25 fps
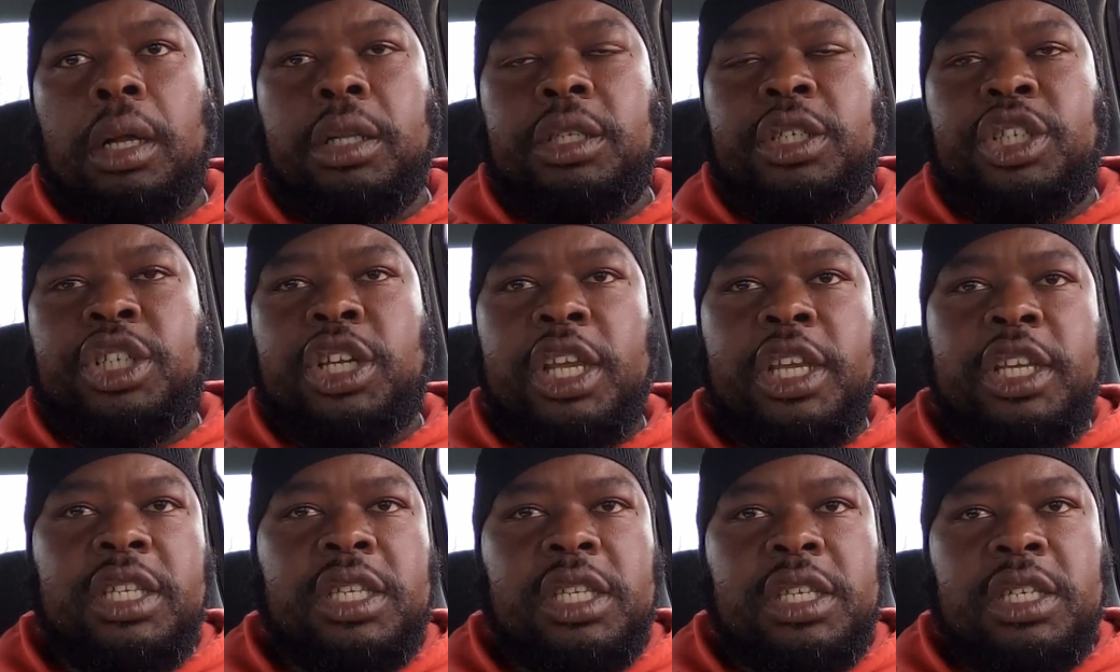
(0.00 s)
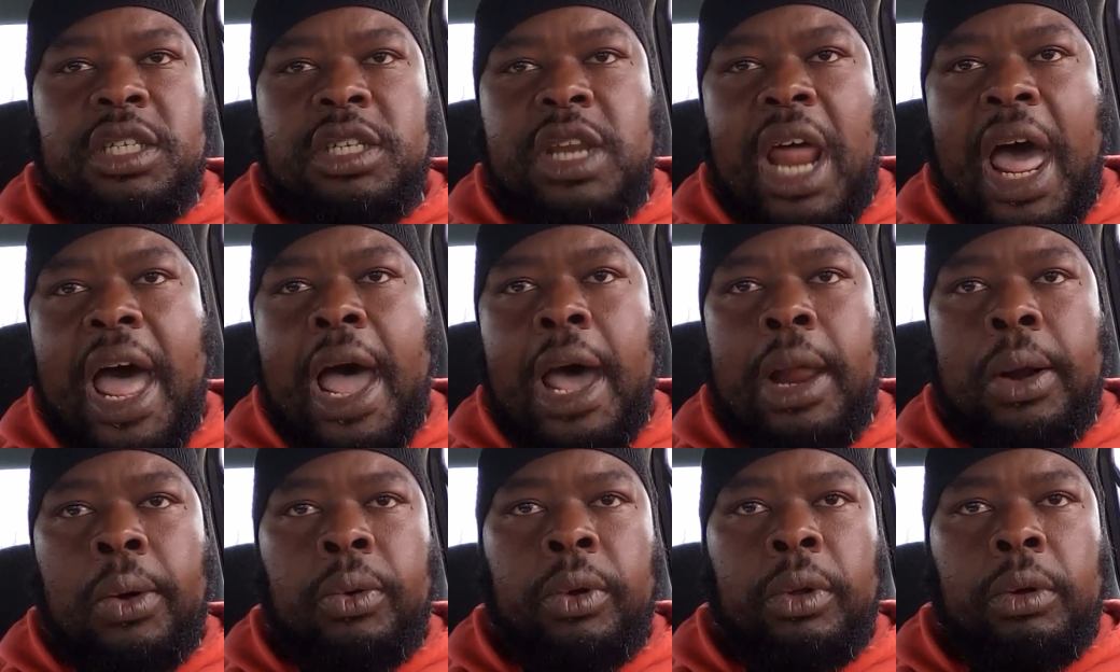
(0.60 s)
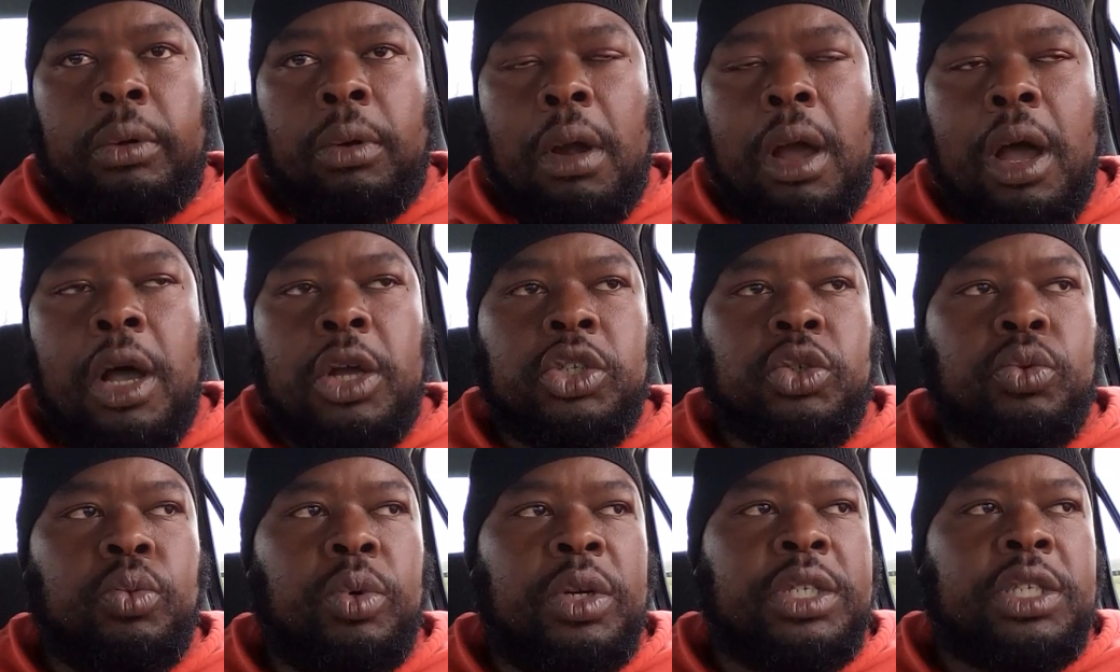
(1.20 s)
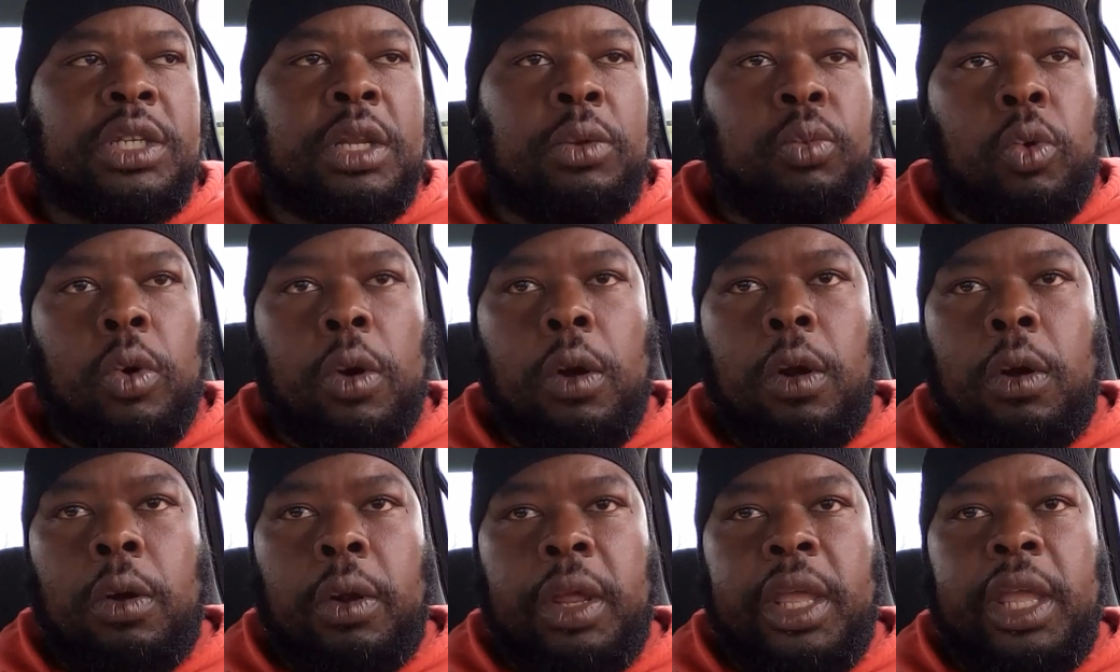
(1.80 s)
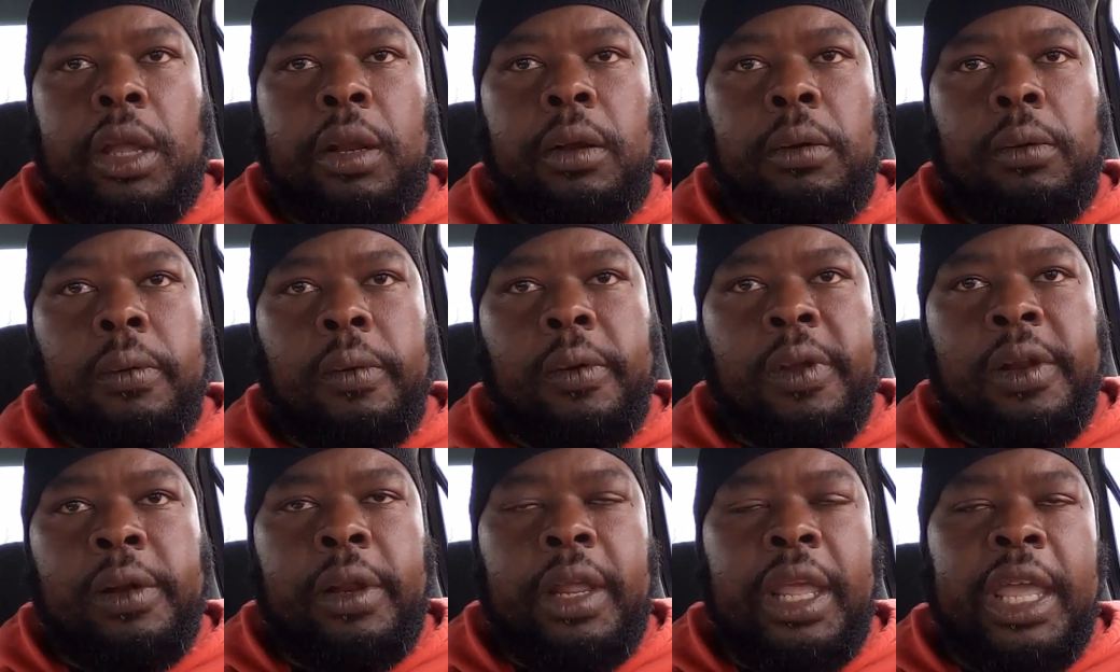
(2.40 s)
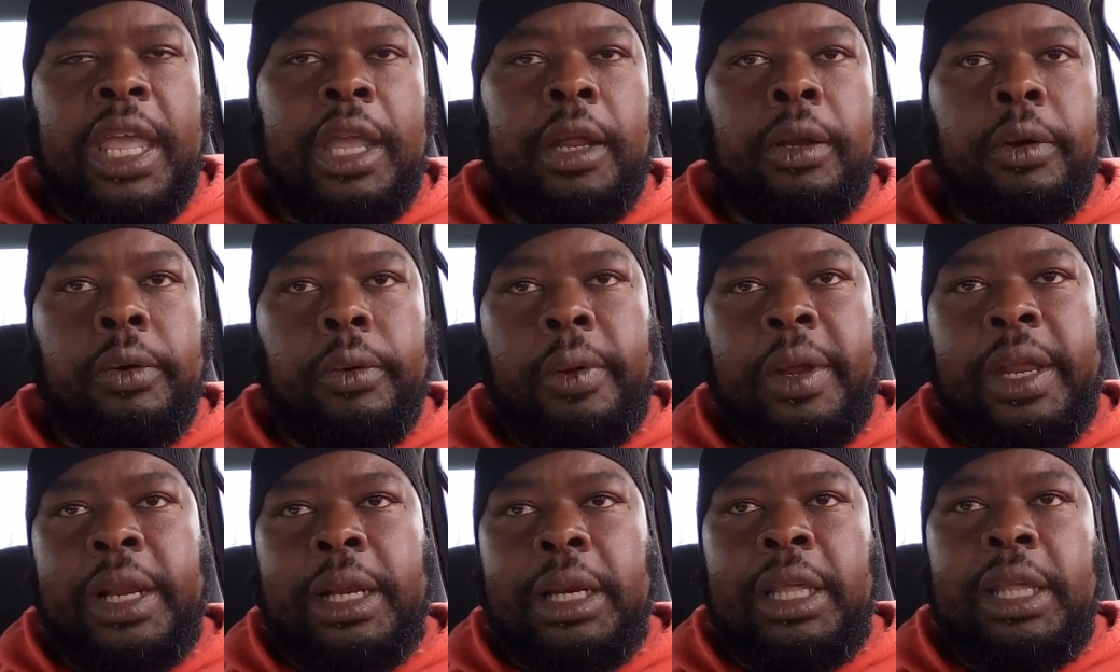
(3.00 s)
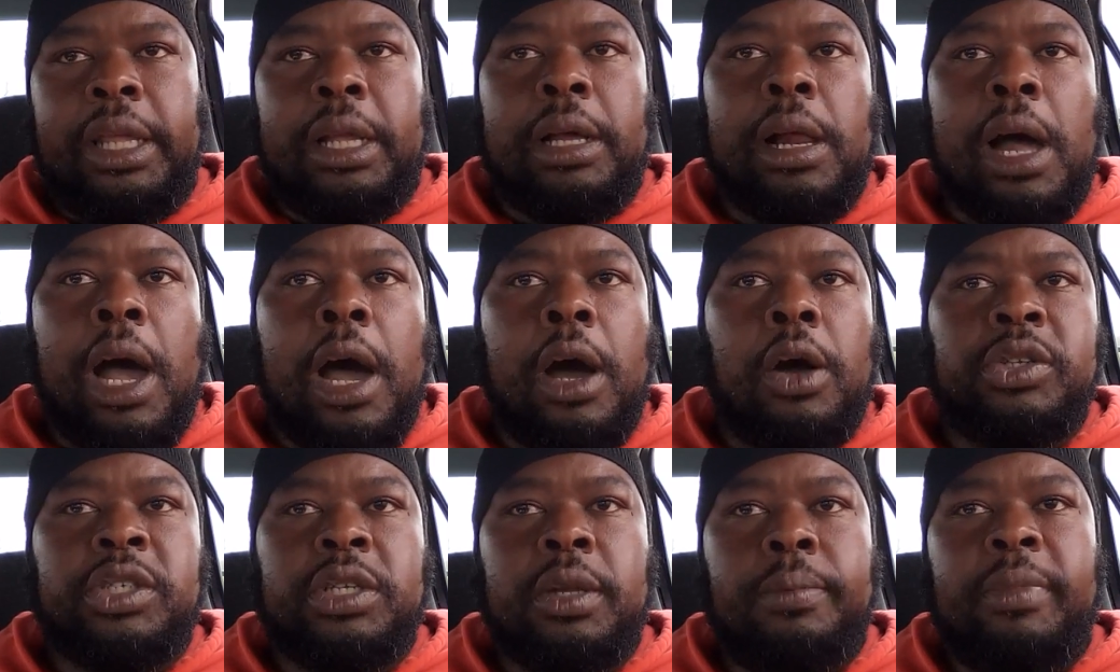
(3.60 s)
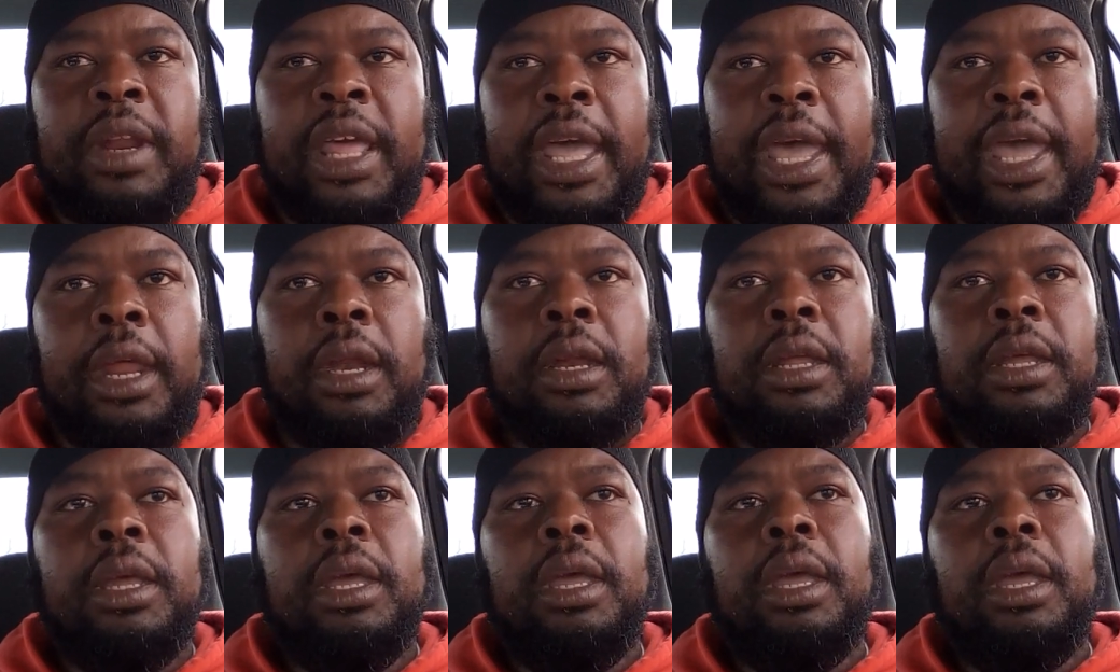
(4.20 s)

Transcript: Jesus died on the cross, which the world ignorantly calls him that.